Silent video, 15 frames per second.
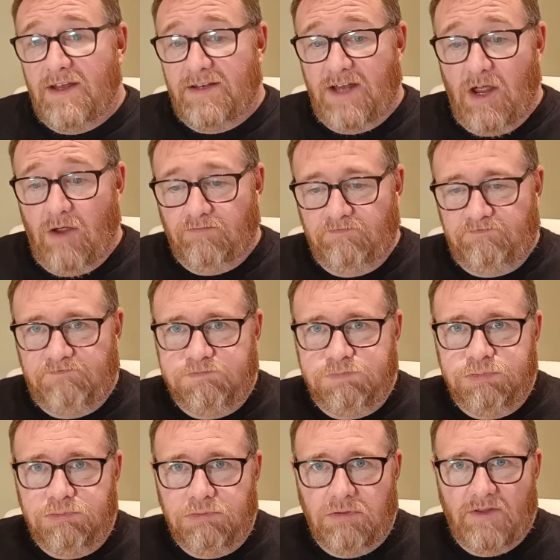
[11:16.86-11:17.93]
Now
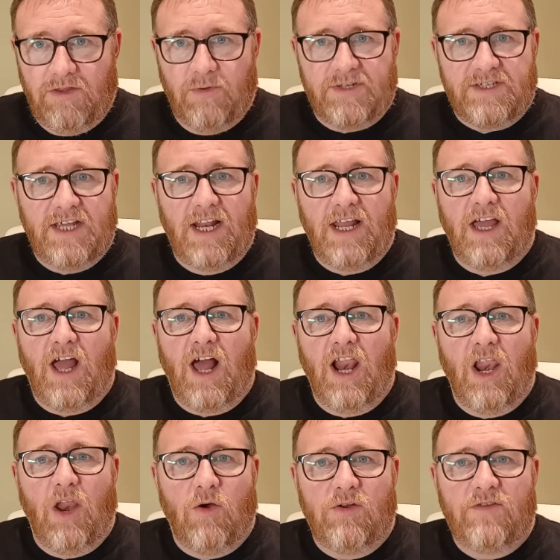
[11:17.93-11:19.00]
they were selling a
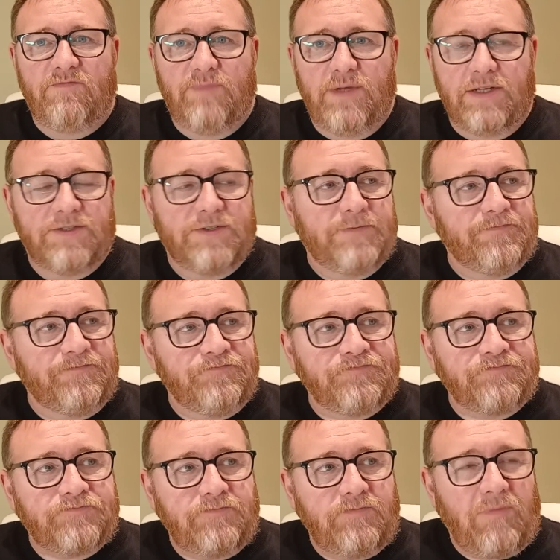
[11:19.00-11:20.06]
lot of beers
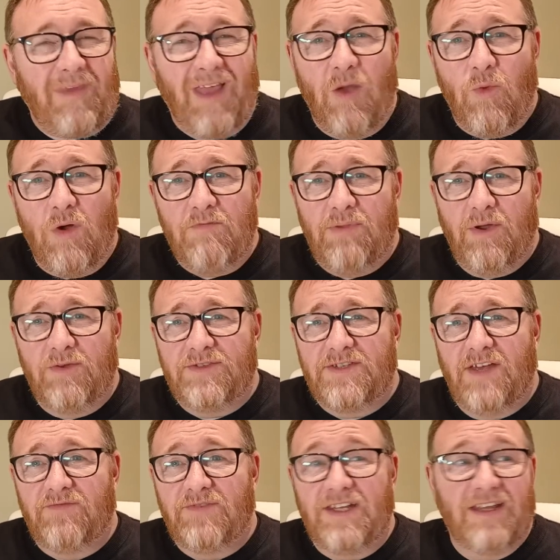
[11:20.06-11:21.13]
at one pound
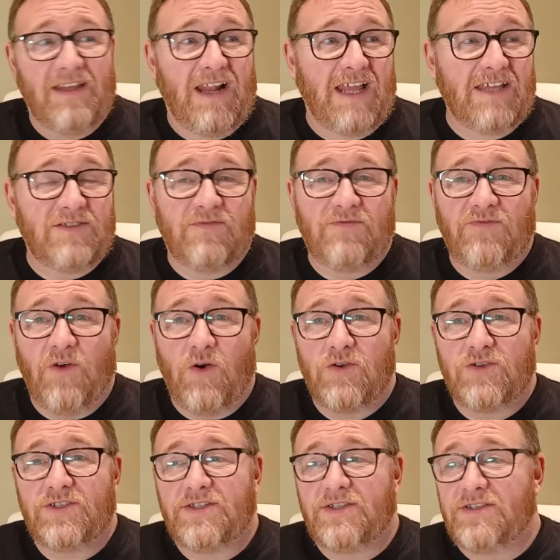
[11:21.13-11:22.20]
seventy, the likes of
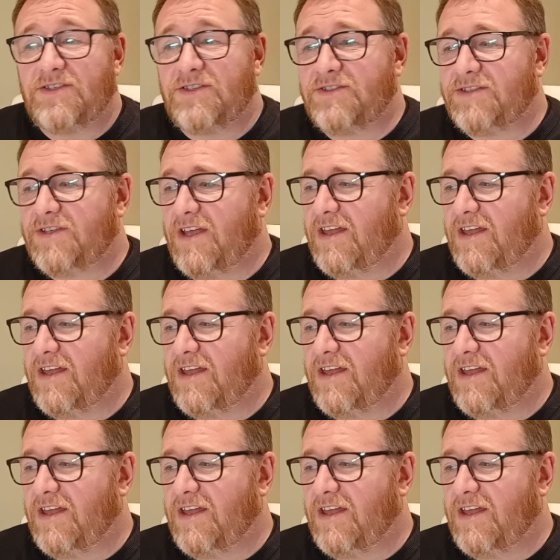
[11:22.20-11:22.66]
Foster's.